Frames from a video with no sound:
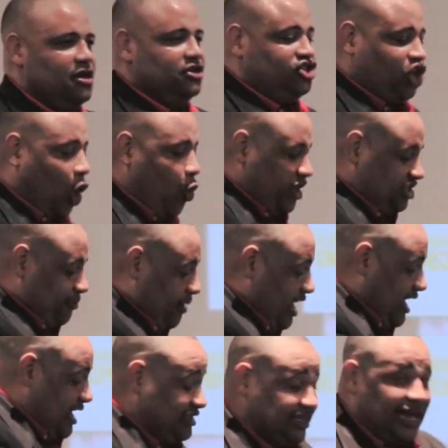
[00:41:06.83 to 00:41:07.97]
So which
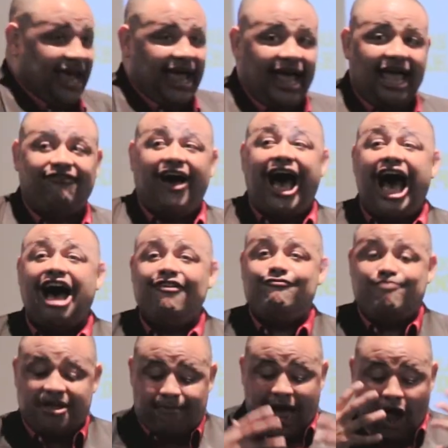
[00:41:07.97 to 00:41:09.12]
means if I've
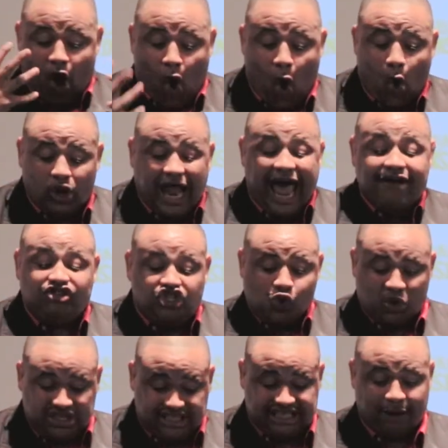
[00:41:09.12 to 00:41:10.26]
been my whole life
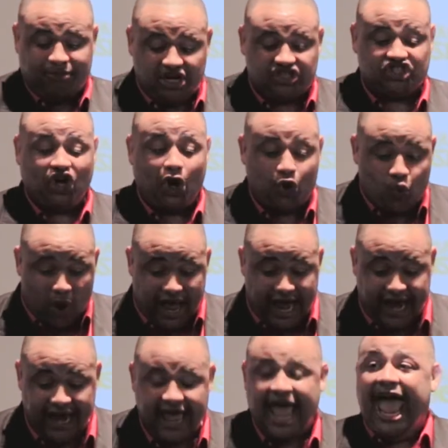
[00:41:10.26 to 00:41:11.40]
doing something a certain
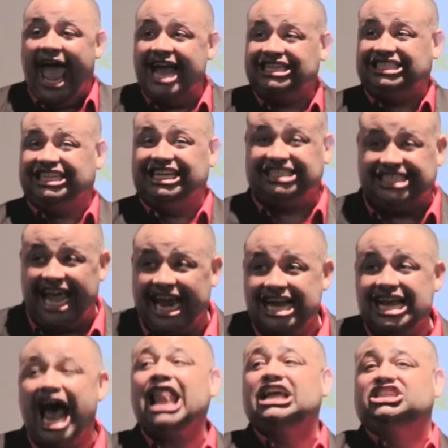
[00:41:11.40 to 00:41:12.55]
way, and since
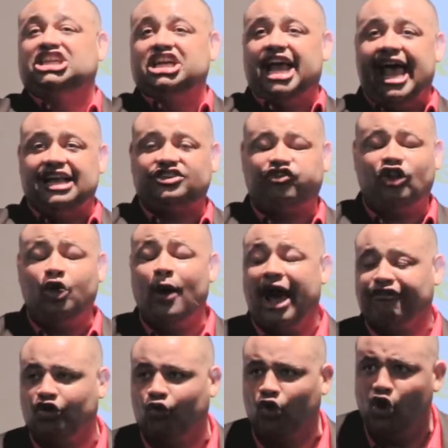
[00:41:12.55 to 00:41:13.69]
technology has flew
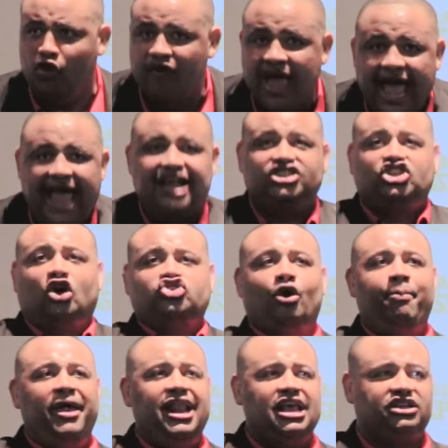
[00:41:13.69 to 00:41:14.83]
out the roof and social
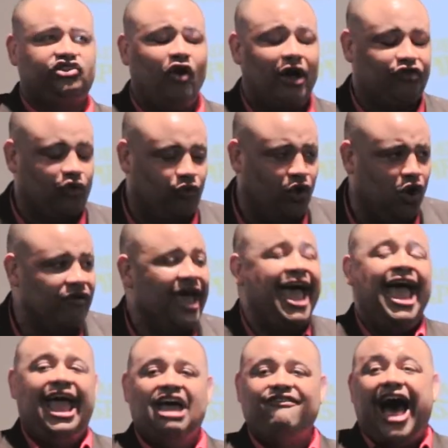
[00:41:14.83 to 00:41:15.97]
media flew out the roof,
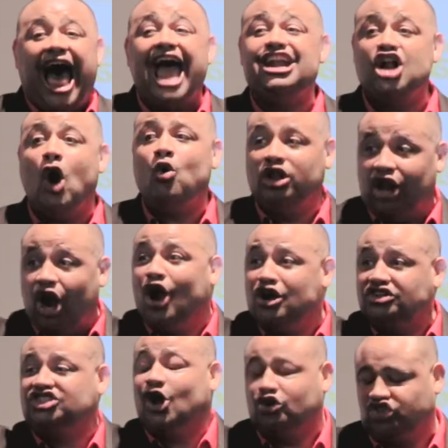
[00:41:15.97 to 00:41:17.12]
if I don't
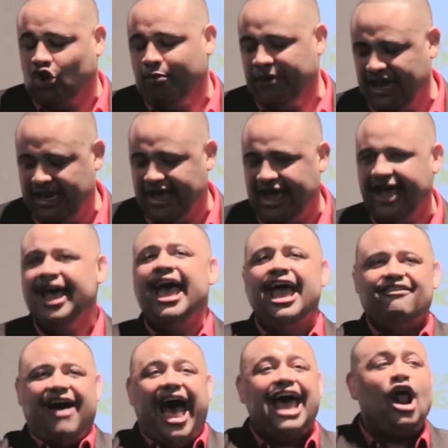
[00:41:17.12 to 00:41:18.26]
learn social media,
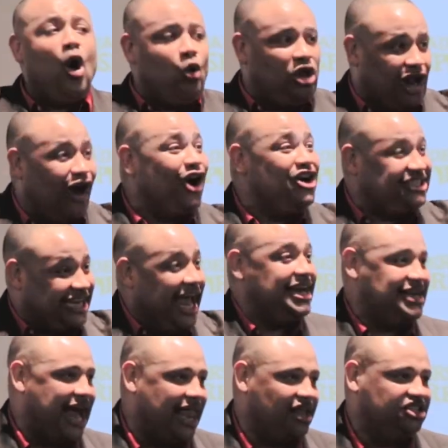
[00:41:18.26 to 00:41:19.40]
if I don't learn
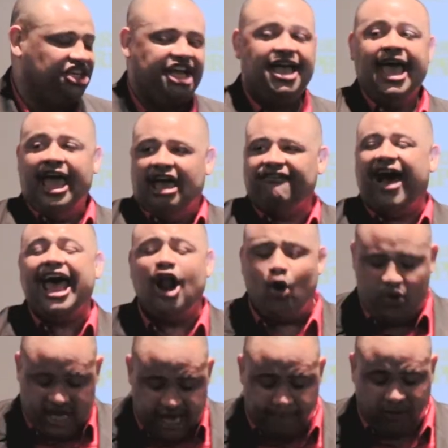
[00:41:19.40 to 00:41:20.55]
technology, if I
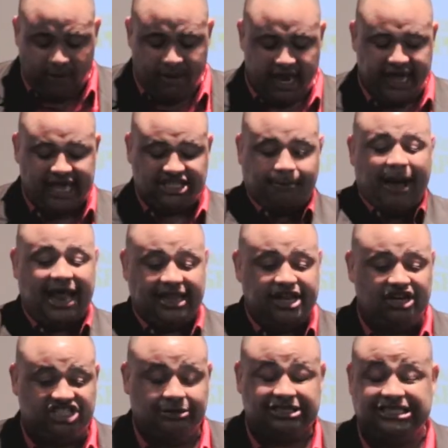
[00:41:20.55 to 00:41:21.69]
don't implement it into my
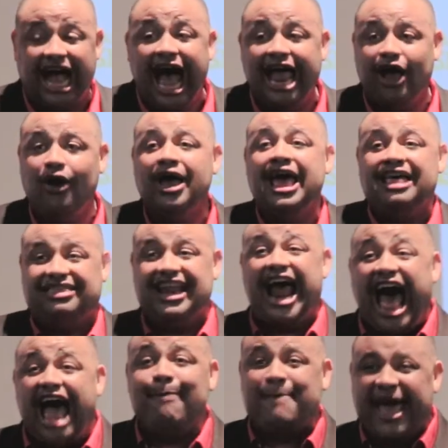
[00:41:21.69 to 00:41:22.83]
leadership style, then
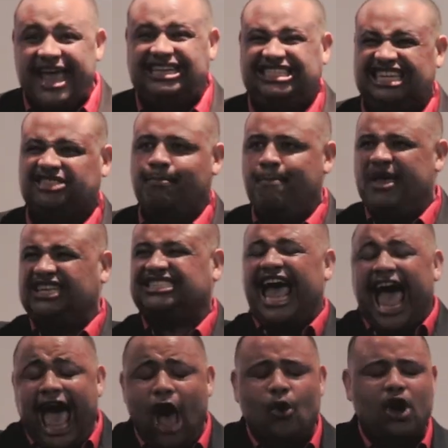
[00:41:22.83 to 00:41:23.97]
I may just miss
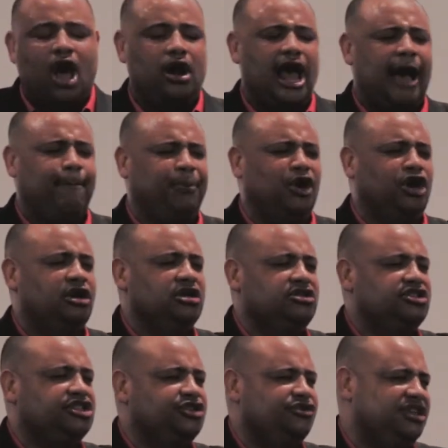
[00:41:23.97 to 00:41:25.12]
out on
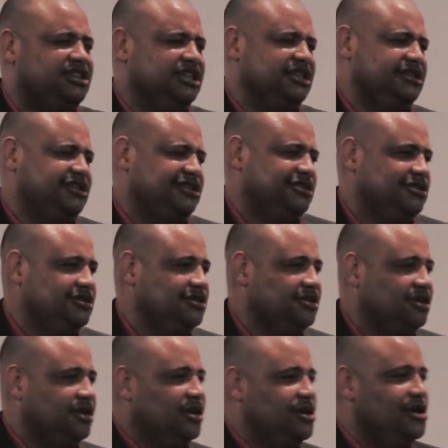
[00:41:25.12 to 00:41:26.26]
opportunities.
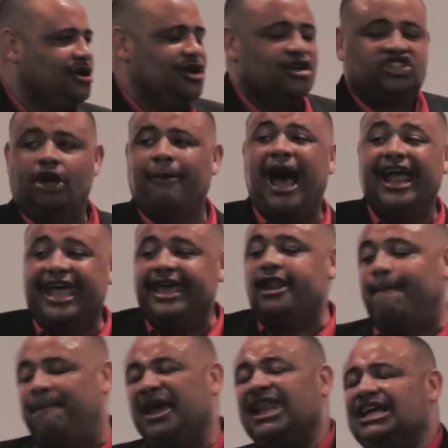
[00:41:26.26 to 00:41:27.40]
So my
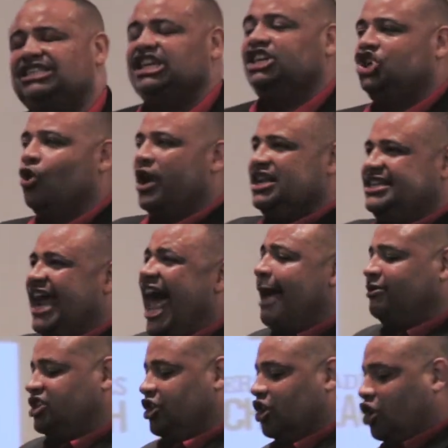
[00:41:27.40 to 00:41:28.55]
inability to
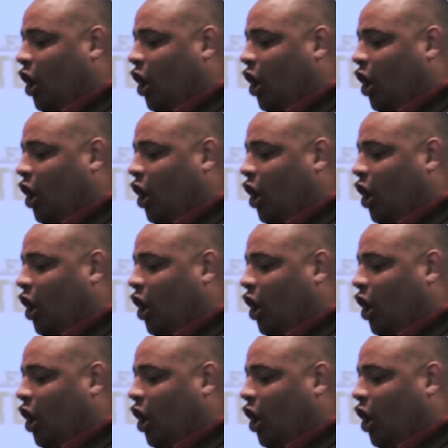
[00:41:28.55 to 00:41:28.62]
adapt to the